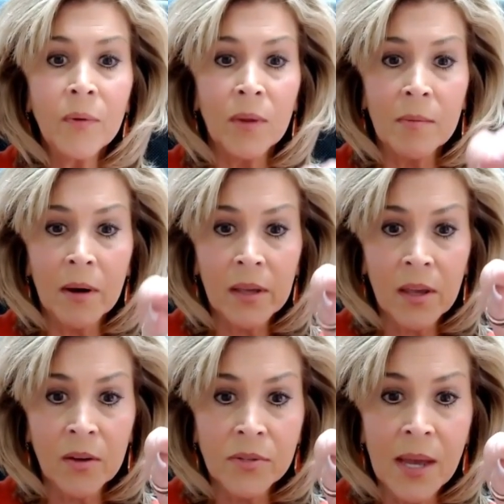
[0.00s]
when the
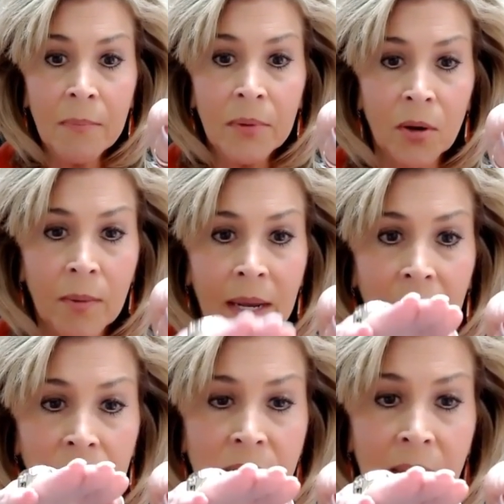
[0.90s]
market goes up, your money
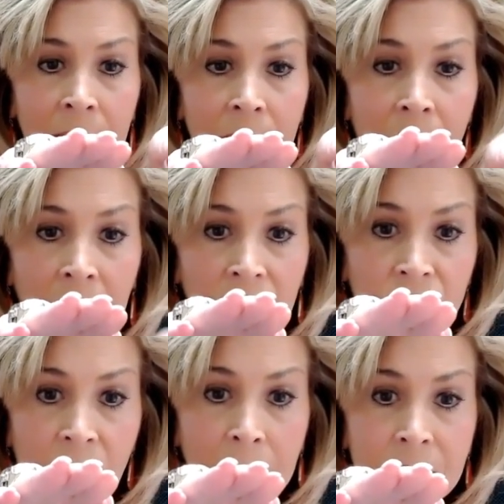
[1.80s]
goes up. Market
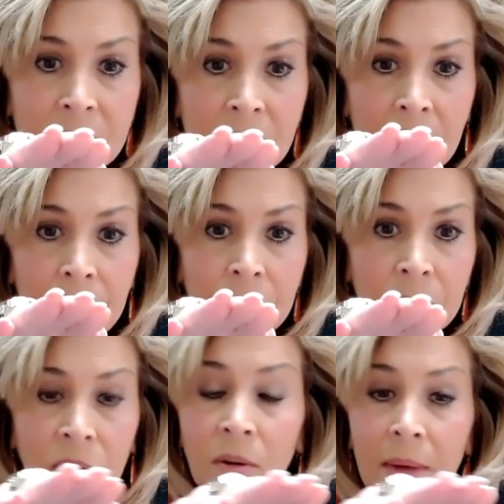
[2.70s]
drops,
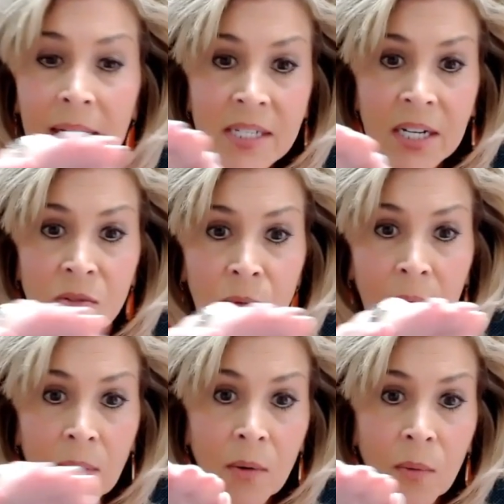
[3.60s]
your money stays
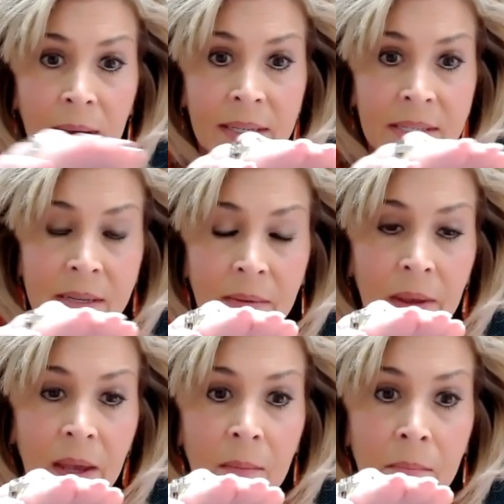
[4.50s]
right where it was.
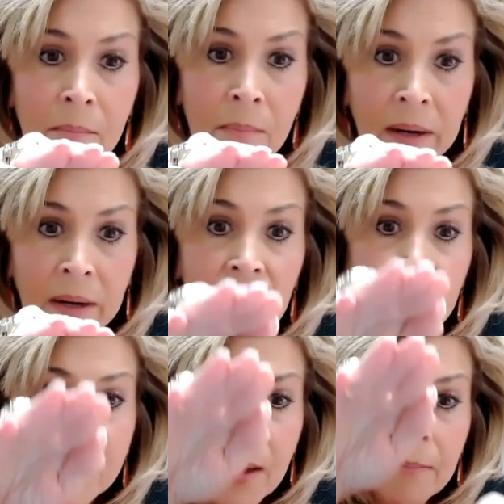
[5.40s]
Market
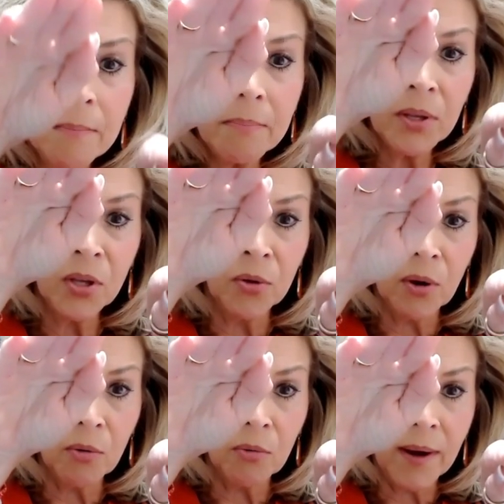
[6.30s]
goes up, you
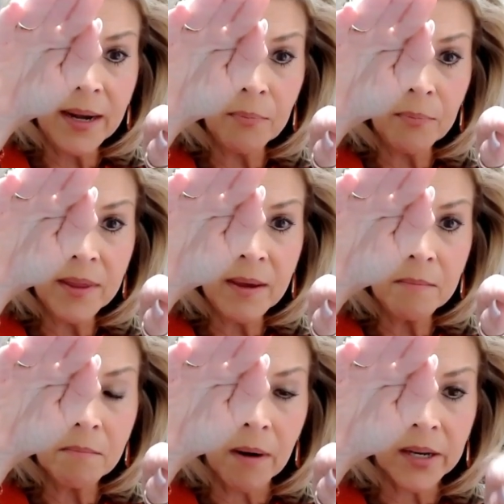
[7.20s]
go right up with
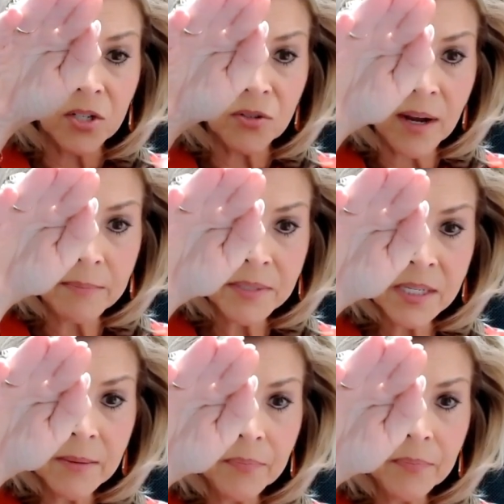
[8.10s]
it. Market drops,